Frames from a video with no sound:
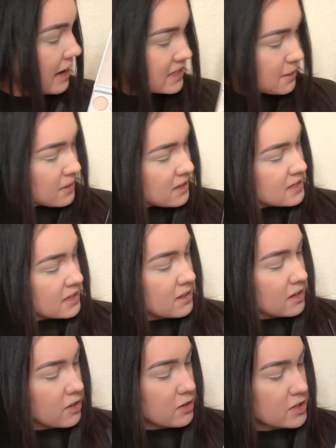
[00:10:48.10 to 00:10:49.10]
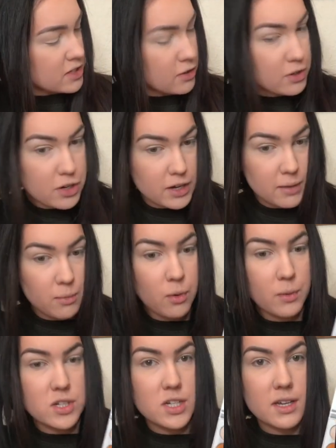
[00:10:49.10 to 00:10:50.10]
next, I'm going to take the color Silk Cream,
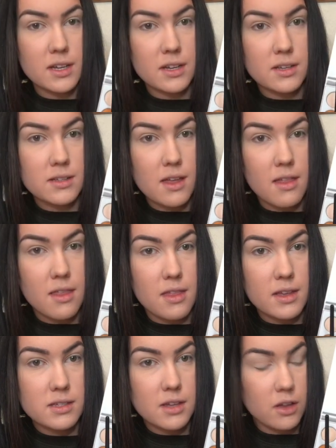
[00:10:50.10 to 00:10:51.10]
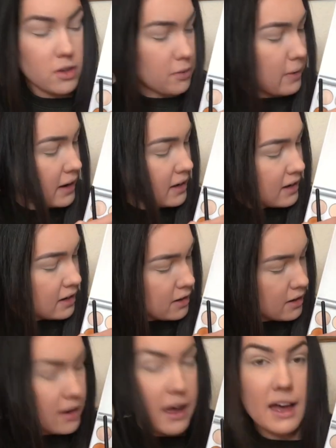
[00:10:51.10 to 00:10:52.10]
which is this color right
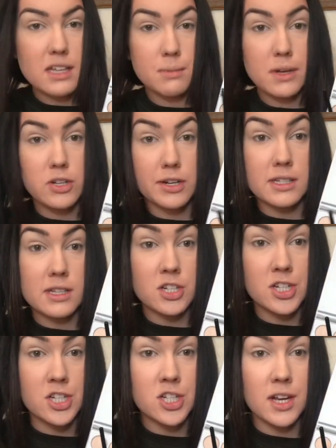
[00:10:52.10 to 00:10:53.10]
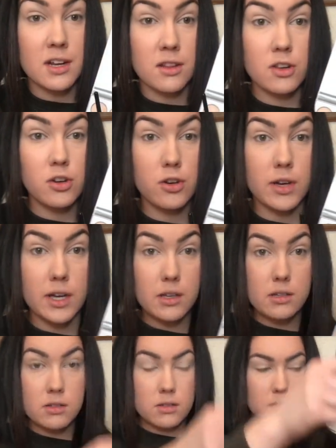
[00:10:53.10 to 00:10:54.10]
here, as my transition shade in the
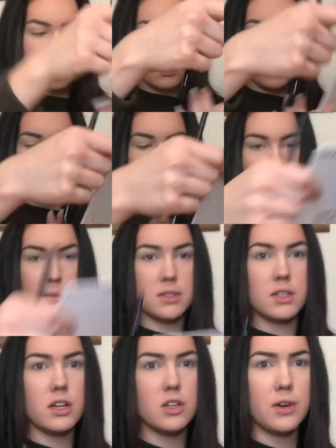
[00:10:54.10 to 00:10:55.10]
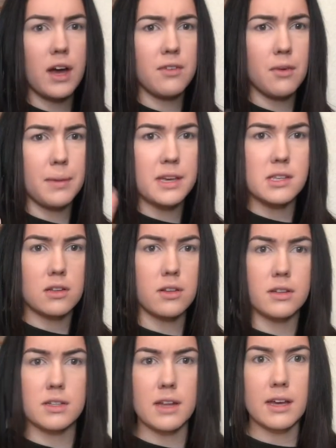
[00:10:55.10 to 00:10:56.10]
crease. And I'm just going to do kind of a basic
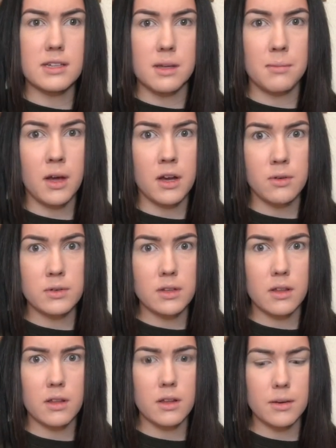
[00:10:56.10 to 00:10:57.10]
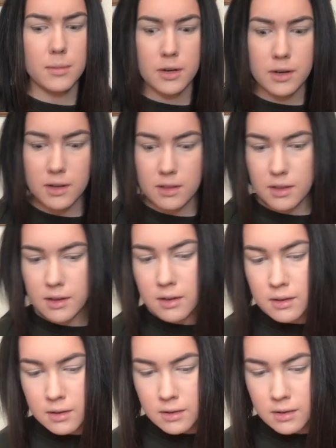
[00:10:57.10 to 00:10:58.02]
look today because I'm not going to the club or anything.